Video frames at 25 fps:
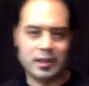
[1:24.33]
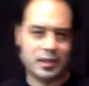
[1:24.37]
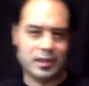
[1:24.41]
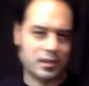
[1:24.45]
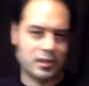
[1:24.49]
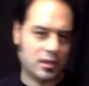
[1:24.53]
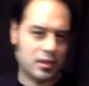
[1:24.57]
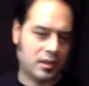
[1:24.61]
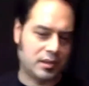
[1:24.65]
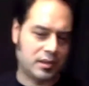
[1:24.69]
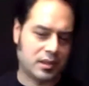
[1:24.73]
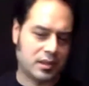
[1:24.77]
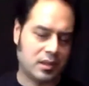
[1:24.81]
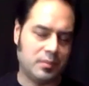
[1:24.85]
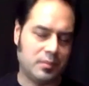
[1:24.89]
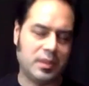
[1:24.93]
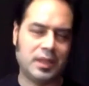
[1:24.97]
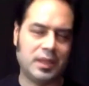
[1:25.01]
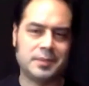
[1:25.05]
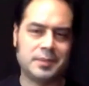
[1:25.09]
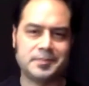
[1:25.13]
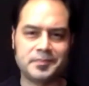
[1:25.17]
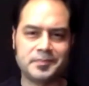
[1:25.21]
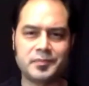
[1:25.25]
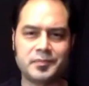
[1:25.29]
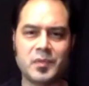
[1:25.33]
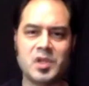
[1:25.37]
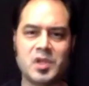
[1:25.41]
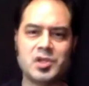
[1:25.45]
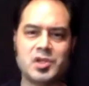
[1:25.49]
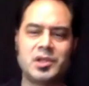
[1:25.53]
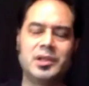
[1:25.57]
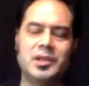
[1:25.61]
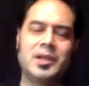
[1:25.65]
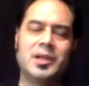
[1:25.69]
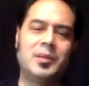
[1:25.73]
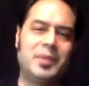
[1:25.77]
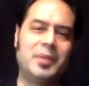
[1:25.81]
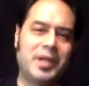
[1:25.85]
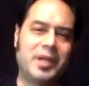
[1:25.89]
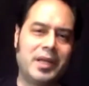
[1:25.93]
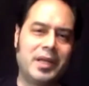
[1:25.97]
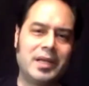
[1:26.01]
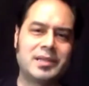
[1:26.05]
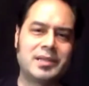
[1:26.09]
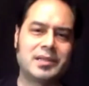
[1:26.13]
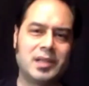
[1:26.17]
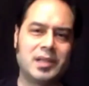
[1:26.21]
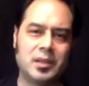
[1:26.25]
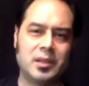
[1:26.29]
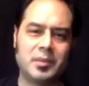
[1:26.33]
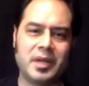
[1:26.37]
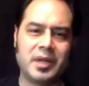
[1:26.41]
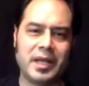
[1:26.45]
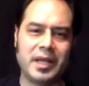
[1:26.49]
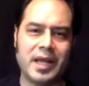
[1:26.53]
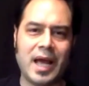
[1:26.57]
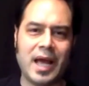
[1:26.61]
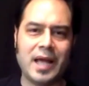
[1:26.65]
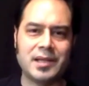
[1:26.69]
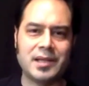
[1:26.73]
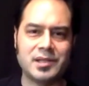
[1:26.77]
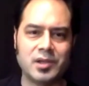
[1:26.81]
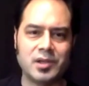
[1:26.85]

This song is going to be just a little bit of this, a little bit of that.